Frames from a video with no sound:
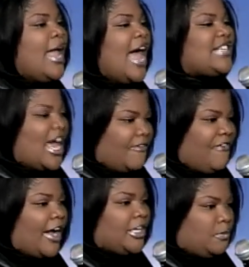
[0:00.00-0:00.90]
That's how the
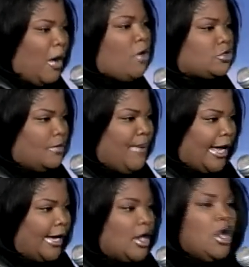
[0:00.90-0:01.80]
fuck it's supposed to
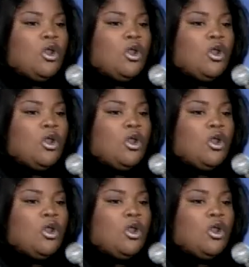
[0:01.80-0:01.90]
be.